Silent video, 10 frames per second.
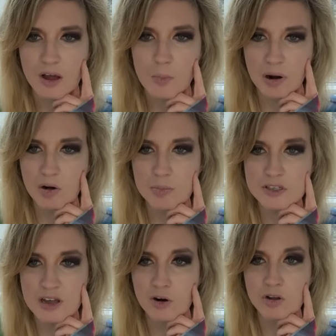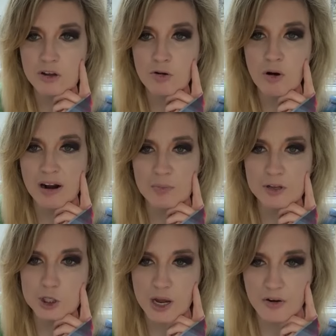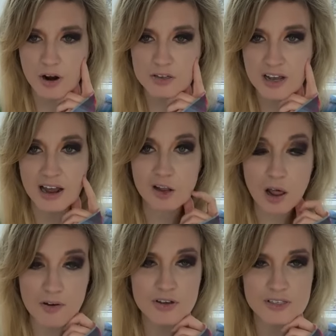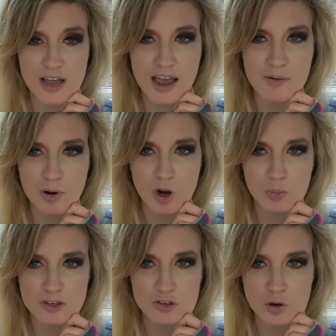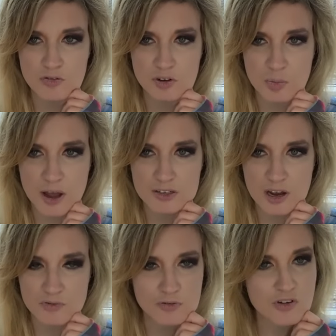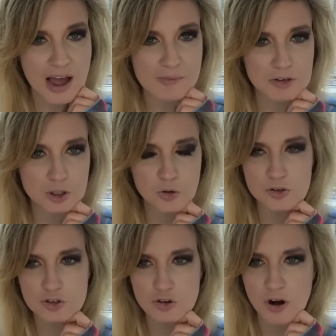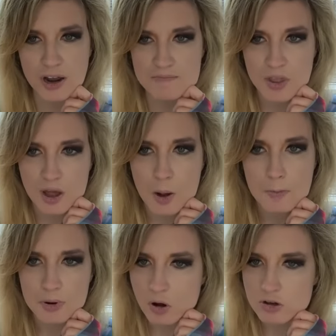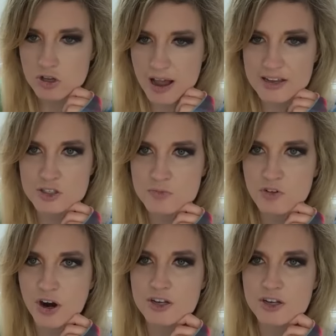Bartleby's not only incredibly generous, and I love his name, Bartleby the Scrivener, based off a fabulous short story, but also asks some very